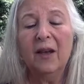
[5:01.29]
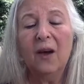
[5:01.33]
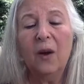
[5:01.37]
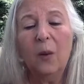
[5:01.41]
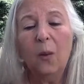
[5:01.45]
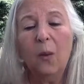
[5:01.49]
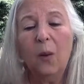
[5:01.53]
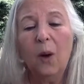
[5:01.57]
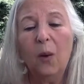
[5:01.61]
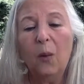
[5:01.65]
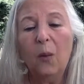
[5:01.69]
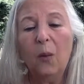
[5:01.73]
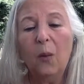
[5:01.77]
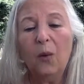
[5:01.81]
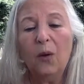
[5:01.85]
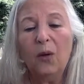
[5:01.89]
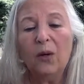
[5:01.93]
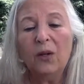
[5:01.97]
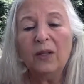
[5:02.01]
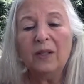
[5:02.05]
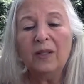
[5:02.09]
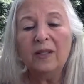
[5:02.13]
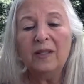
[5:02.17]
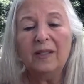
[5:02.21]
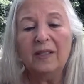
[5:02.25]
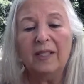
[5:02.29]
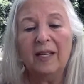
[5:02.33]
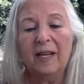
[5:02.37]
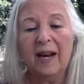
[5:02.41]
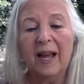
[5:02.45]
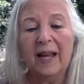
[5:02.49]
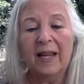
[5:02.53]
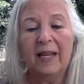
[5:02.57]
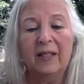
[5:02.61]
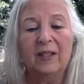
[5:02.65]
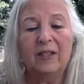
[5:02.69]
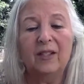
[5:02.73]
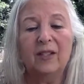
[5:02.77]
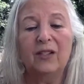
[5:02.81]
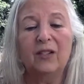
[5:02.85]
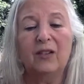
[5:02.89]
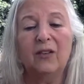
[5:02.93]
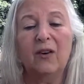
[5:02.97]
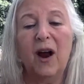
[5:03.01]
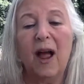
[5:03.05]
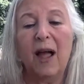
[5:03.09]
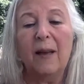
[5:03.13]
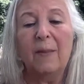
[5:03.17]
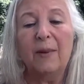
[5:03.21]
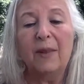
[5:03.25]
What words did I
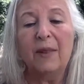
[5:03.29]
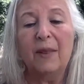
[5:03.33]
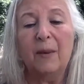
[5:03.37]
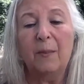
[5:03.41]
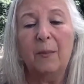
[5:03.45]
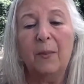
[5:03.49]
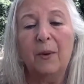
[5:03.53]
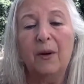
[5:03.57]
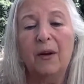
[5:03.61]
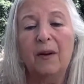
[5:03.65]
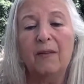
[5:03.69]
inscribe in the book of